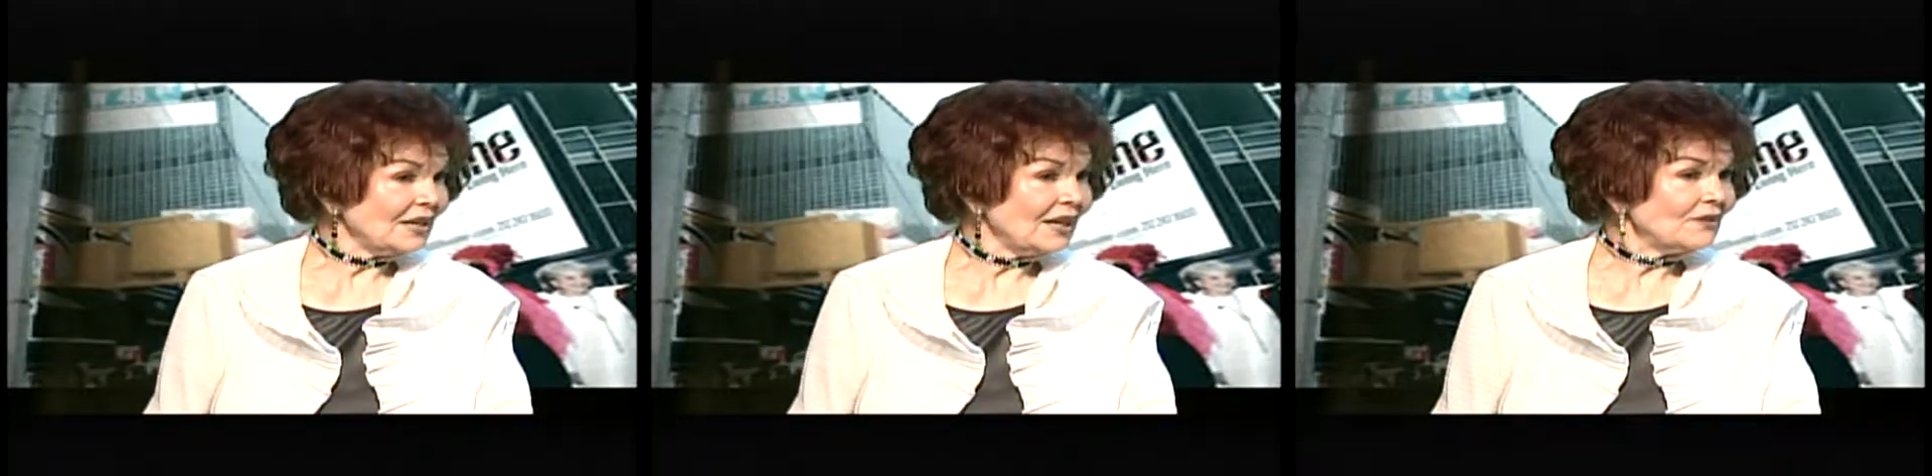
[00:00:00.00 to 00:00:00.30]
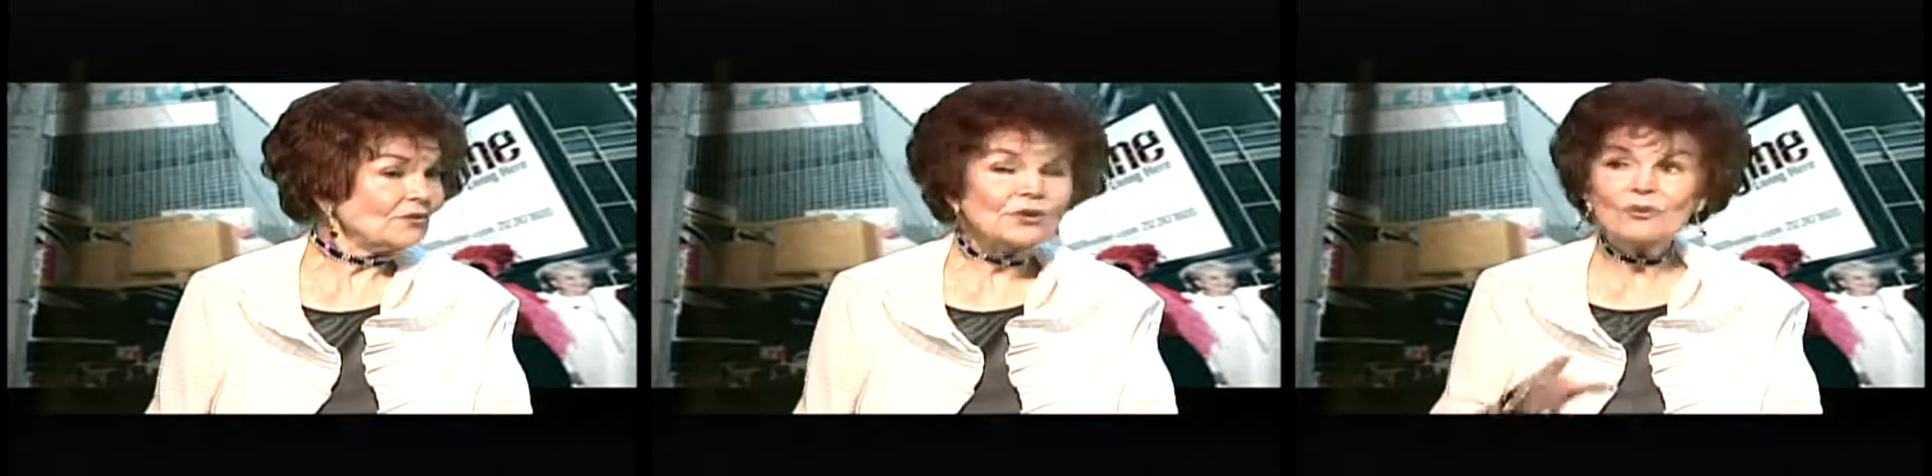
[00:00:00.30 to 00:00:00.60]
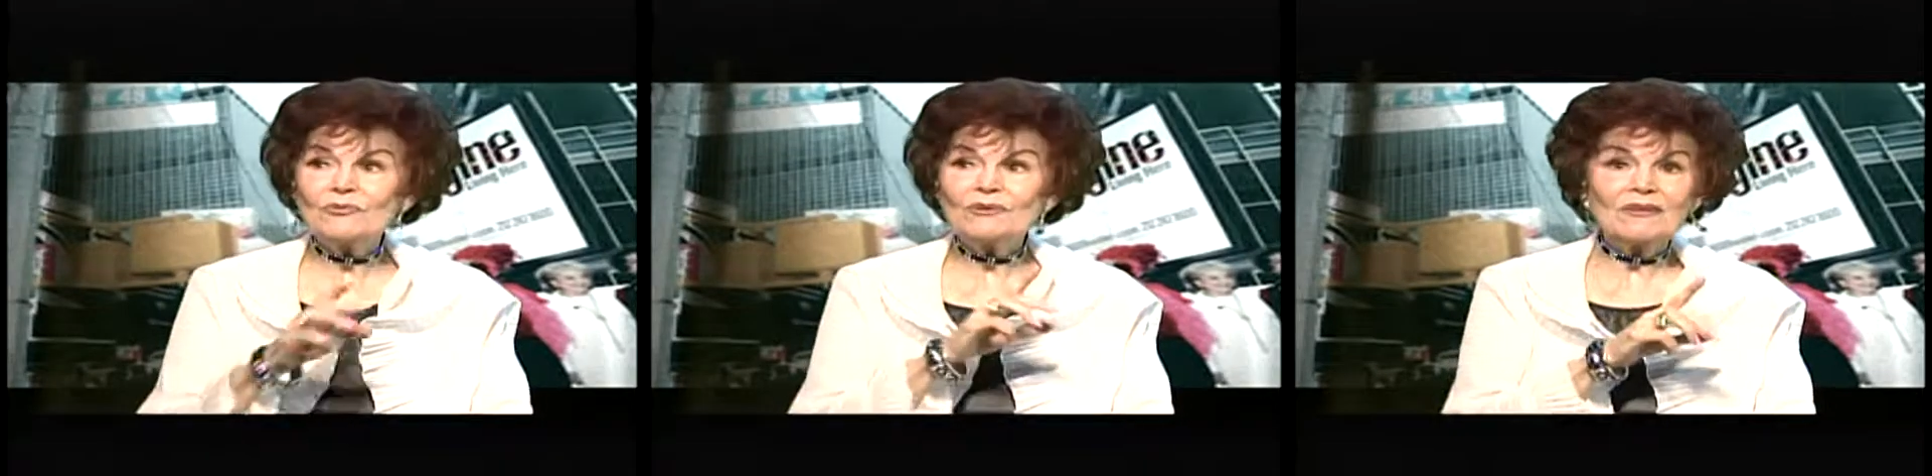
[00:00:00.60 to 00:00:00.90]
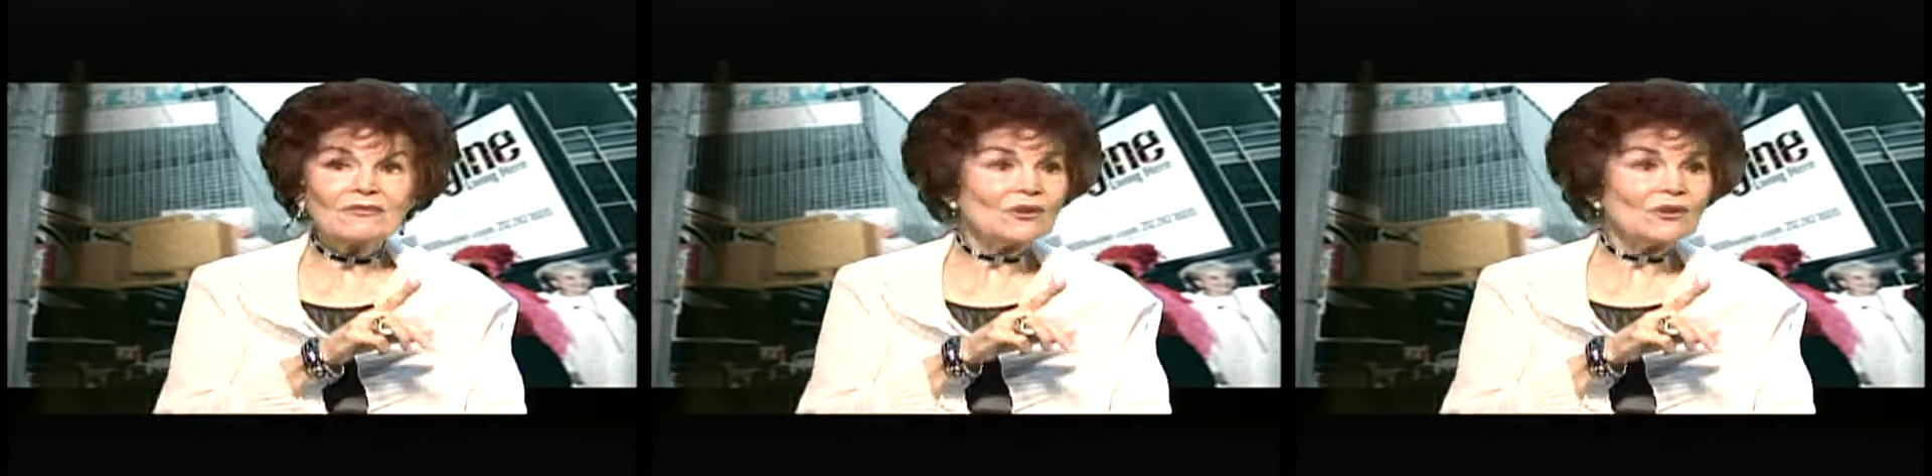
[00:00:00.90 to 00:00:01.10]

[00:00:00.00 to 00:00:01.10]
I don't know if you've ever